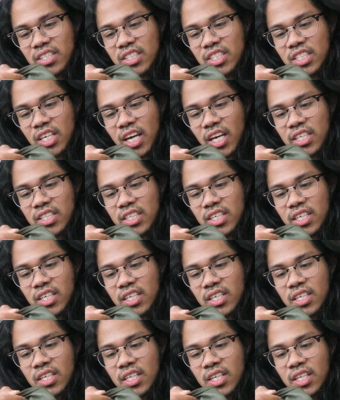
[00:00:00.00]
in
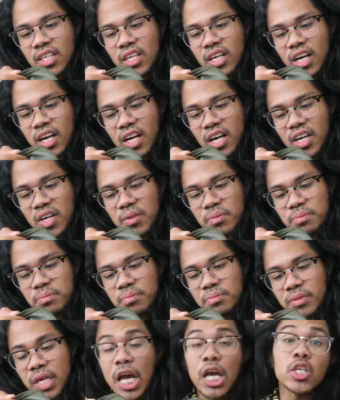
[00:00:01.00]
China.
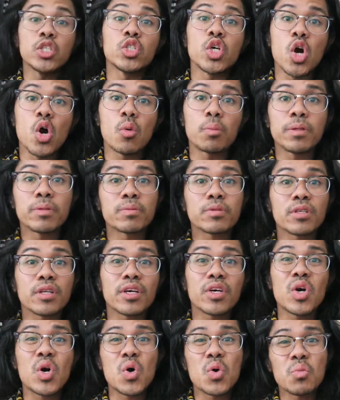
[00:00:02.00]
I know, people are
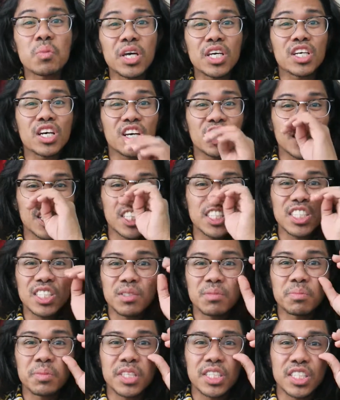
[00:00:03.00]
like, oh my
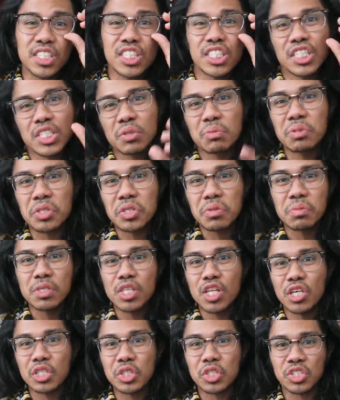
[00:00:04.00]
gosh, but isn't it supposed to be
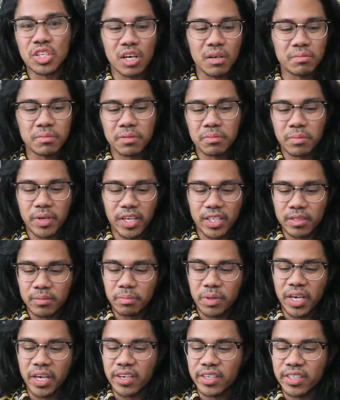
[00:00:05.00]
Longchamp and made in
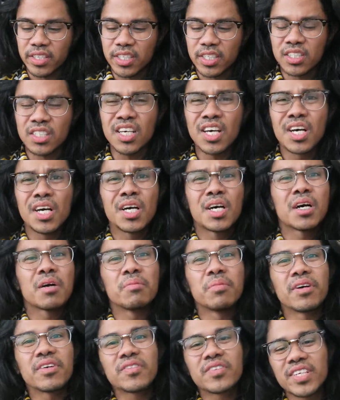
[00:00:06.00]
Paris?
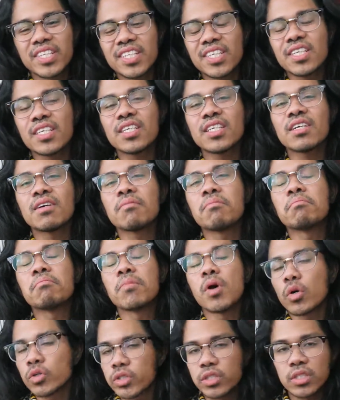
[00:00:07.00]
But really,
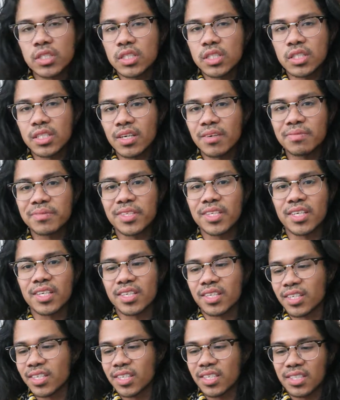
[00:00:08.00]
most of the stuff
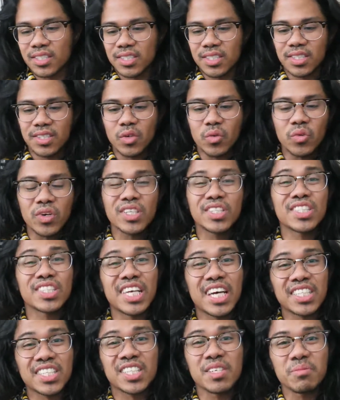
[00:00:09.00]
that is in the world is
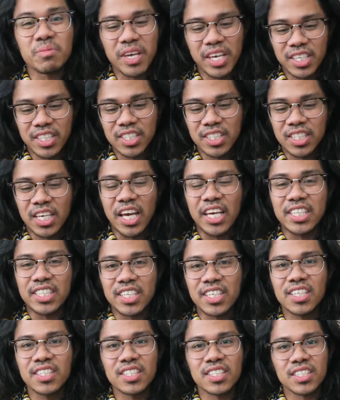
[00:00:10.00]
actually made in
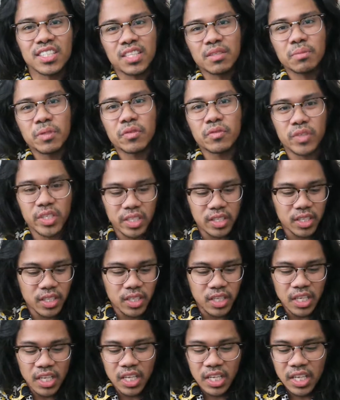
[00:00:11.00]
China, just gonna be
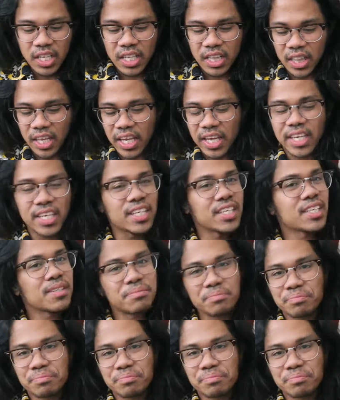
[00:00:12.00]
real. Like,